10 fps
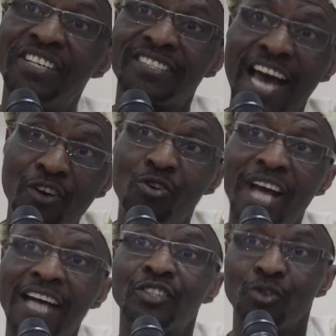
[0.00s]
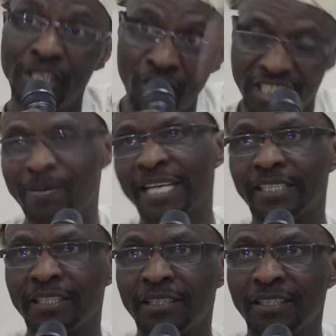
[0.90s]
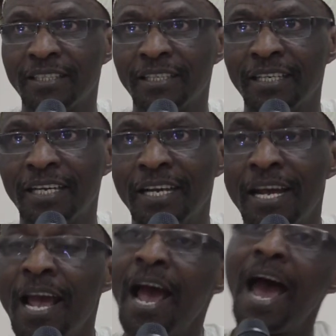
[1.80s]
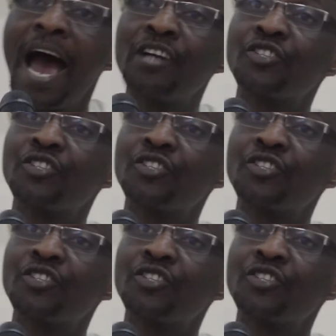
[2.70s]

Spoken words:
is arrogant to the husband. And